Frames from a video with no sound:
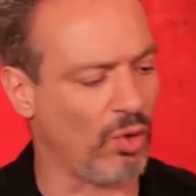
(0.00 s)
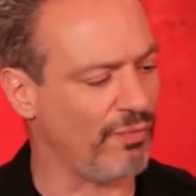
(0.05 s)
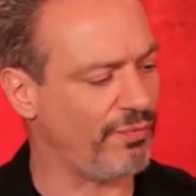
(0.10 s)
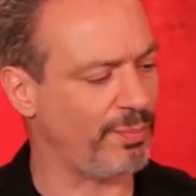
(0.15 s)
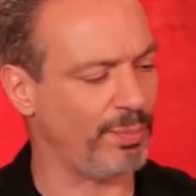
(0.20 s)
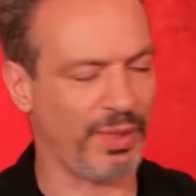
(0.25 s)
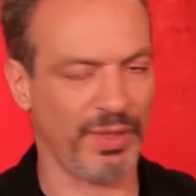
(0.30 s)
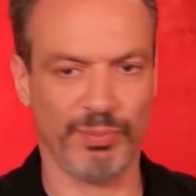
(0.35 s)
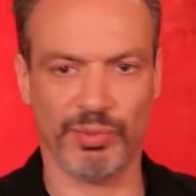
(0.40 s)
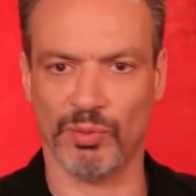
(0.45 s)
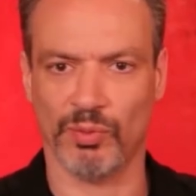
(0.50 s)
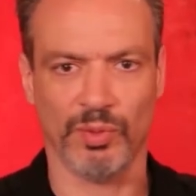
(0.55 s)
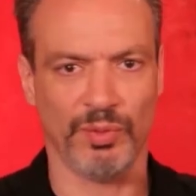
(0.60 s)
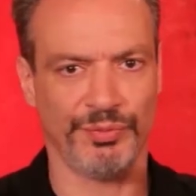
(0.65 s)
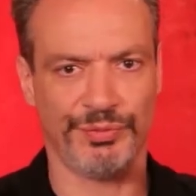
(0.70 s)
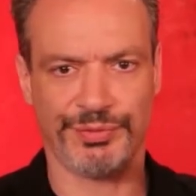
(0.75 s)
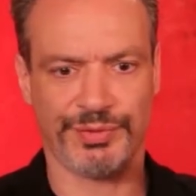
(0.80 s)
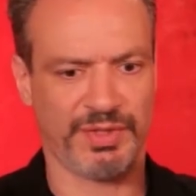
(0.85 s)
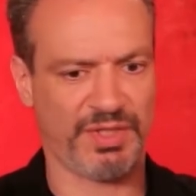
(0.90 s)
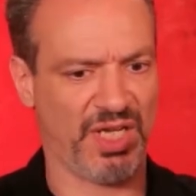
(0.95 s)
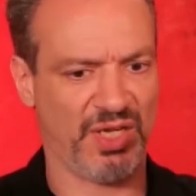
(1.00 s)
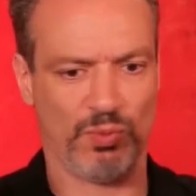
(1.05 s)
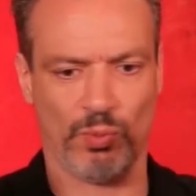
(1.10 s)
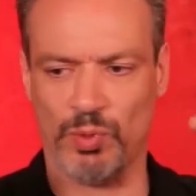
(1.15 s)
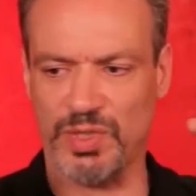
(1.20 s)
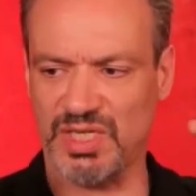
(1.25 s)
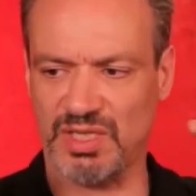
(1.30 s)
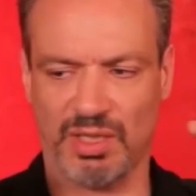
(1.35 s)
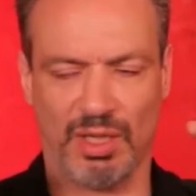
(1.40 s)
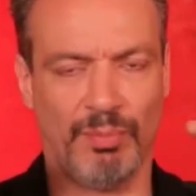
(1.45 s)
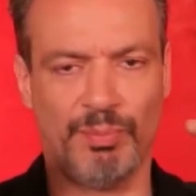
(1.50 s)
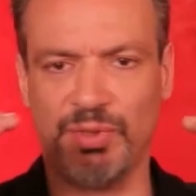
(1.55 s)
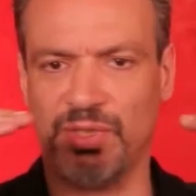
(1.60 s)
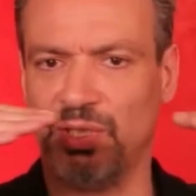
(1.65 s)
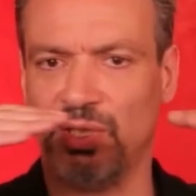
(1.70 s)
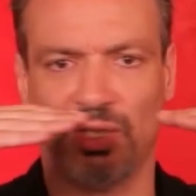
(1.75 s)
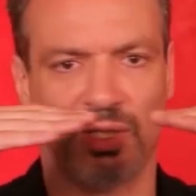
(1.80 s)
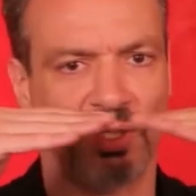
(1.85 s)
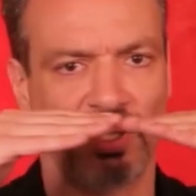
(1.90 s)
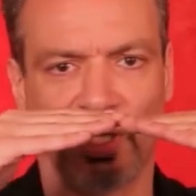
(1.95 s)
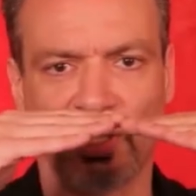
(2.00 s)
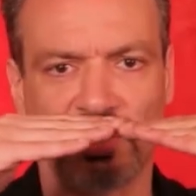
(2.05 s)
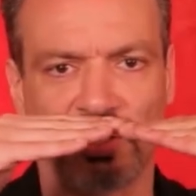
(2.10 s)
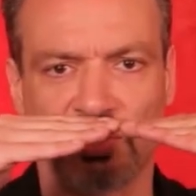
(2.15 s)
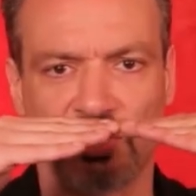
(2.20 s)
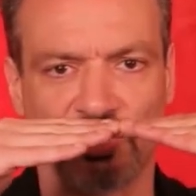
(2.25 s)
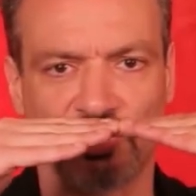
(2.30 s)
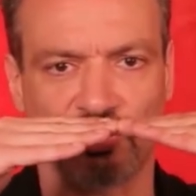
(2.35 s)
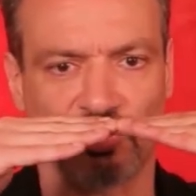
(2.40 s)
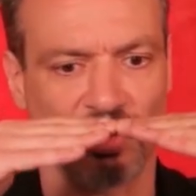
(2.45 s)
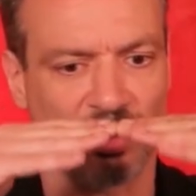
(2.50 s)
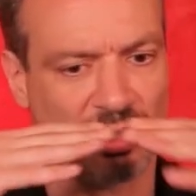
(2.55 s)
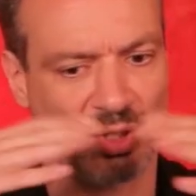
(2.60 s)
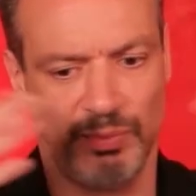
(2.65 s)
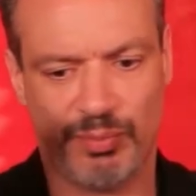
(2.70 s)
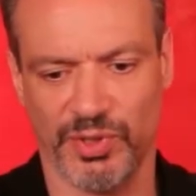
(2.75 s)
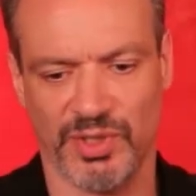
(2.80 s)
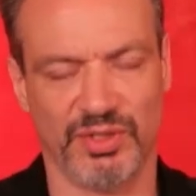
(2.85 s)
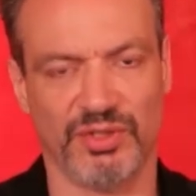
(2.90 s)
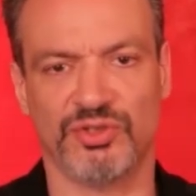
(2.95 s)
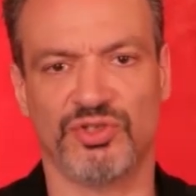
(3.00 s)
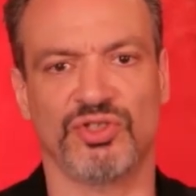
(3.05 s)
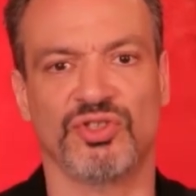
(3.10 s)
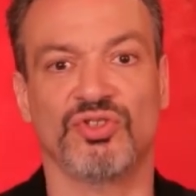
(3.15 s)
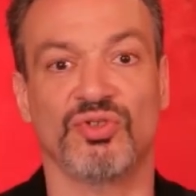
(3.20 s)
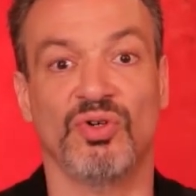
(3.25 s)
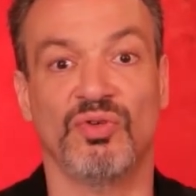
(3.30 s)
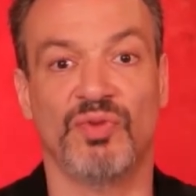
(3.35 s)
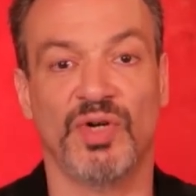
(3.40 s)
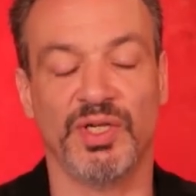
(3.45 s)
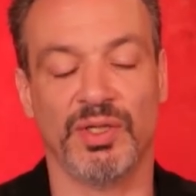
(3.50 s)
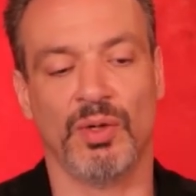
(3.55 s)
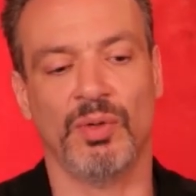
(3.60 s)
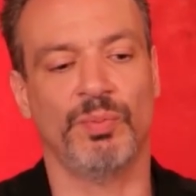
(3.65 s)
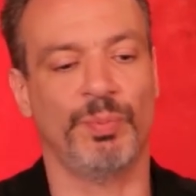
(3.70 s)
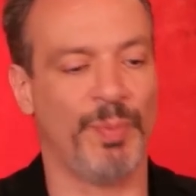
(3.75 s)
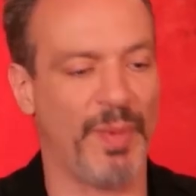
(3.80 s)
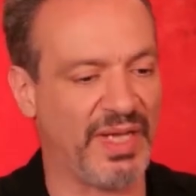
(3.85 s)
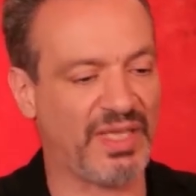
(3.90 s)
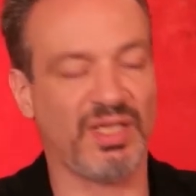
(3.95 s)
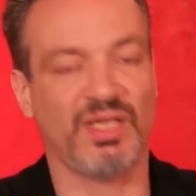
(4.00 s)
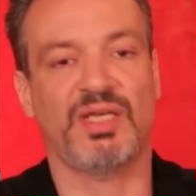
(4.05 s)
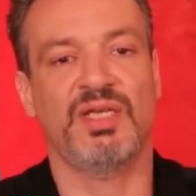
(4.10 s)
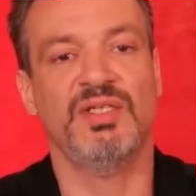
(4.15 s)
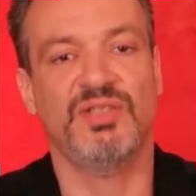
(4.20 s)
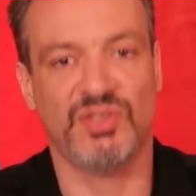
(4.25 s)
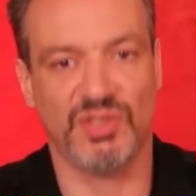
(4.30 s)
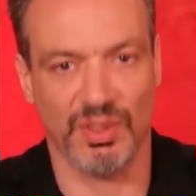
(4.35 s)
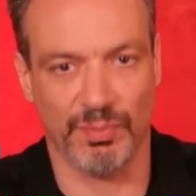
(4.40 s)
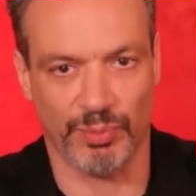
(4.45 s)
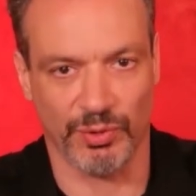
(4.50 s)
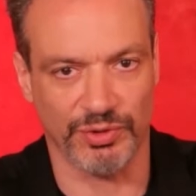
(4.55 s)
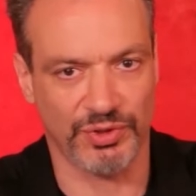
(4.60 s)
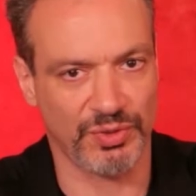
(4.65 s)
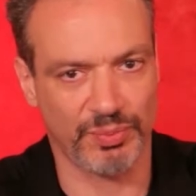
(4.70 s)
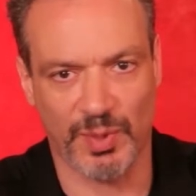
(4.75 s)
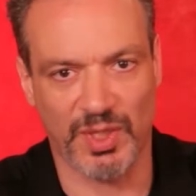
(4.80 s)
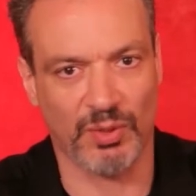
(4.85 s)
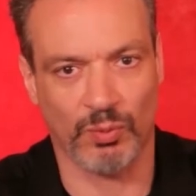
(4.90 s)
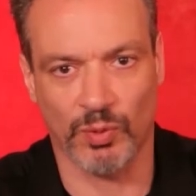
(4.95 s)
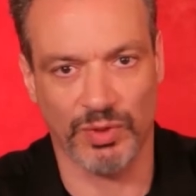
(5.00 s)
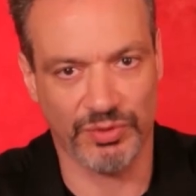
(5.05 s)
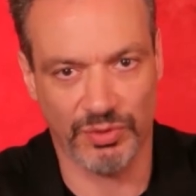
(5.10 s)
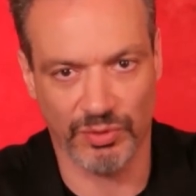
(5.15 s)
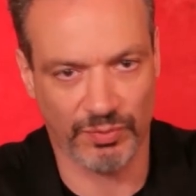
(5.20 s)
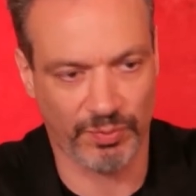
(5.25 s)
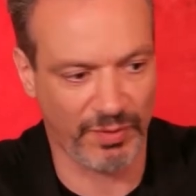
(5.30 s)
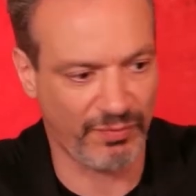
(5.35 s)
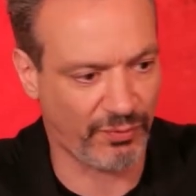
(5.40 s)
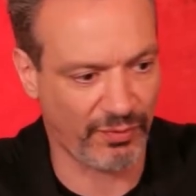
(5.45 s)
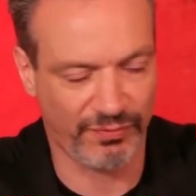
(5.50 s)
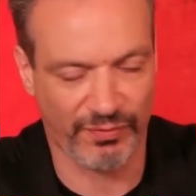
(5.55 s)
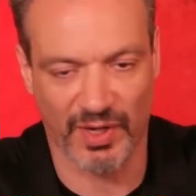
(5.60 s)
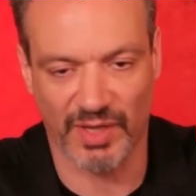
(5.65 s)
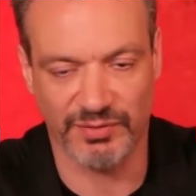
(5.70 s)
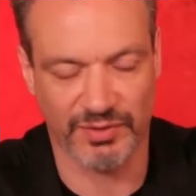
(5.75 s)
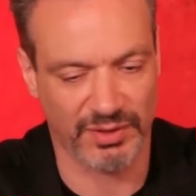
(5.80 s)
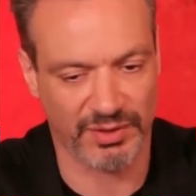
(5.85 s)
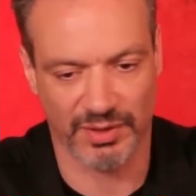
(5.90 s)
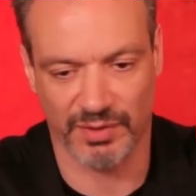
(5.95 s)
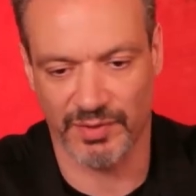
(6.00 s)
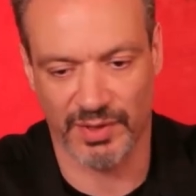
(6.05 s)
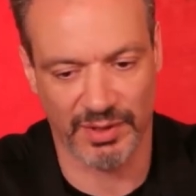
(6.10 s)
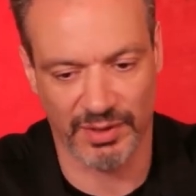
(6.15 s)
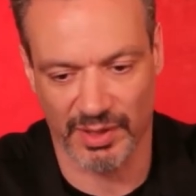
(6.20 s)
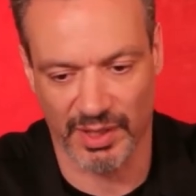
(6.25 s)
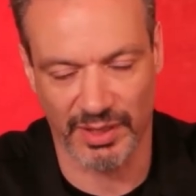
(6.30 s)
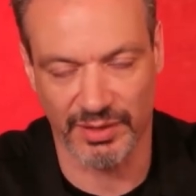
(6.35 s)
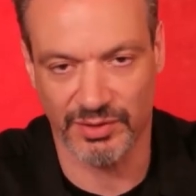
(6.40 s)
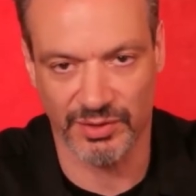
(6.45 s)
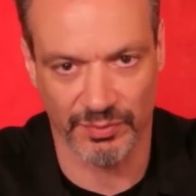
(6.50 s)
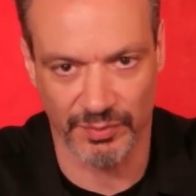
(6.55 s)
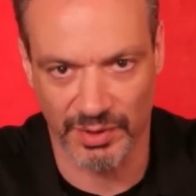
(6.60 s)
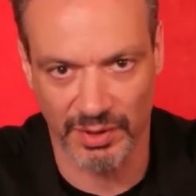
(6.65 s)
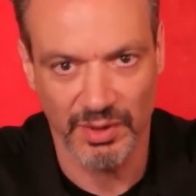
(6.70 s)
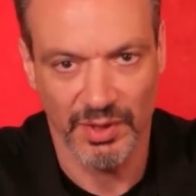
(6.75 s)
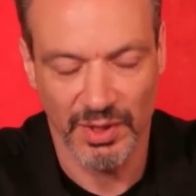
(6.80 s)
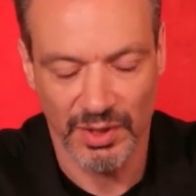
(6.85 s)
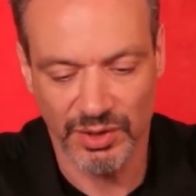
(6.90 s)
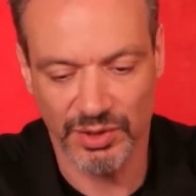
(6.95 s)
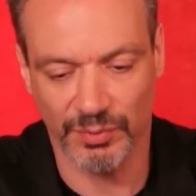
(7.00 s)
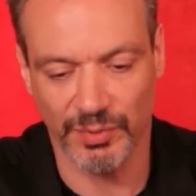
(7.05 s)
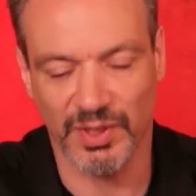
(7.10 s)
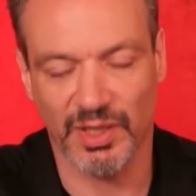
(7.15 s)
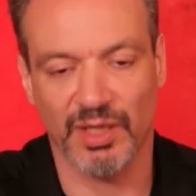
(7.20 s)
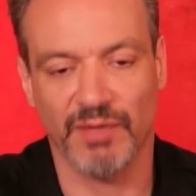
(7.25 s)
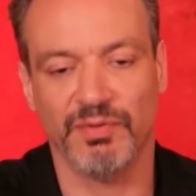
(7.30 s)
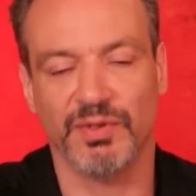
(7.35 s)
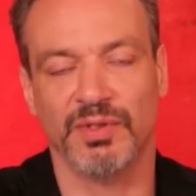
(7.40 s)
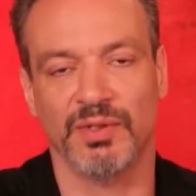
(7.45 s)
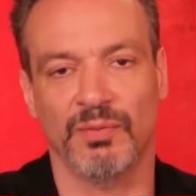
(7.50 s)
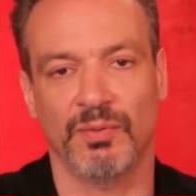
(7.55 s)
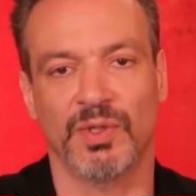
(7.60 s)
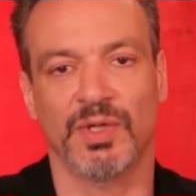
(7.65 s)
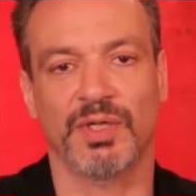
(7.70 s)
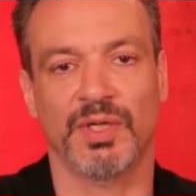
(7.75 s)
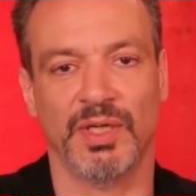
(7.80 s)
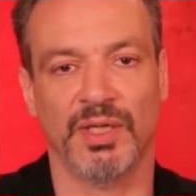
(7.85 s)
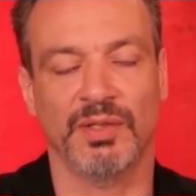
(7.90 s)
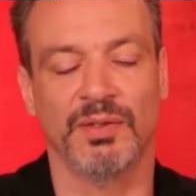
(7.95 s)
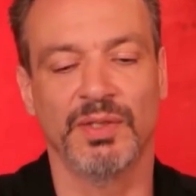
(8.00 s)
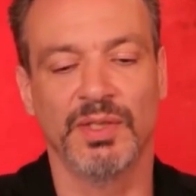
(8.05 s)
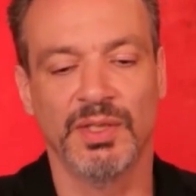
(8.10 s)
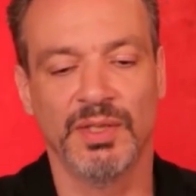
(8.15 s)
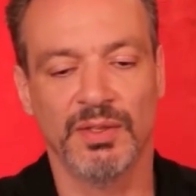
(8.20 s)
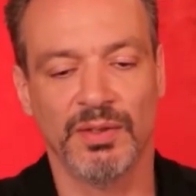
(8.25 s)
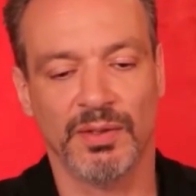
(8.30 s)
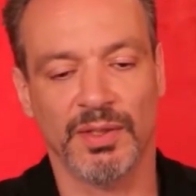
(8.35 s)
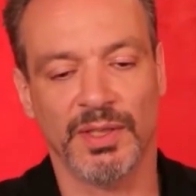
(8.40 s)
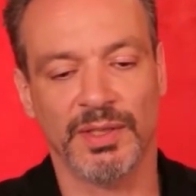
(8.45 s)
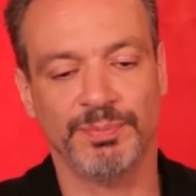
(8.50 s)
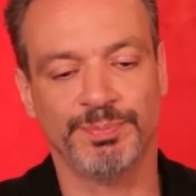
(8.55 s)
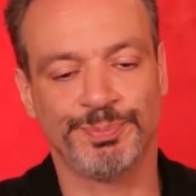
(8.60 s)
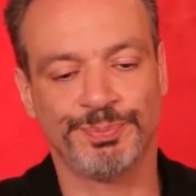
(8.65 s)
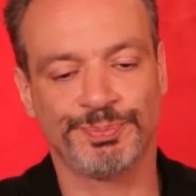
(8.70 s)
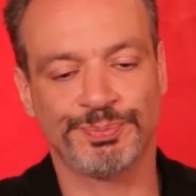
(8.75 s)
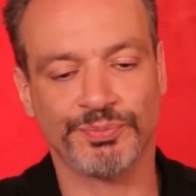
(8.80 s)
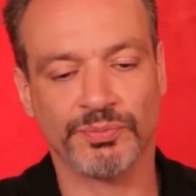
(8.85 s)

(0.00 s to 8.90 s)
Often people will take weak company and connect it to strong company. There's just already oh, make the keys simple. Just make it one, two, three, four, five, six, seven, eight, nine until we until we get everything working, right?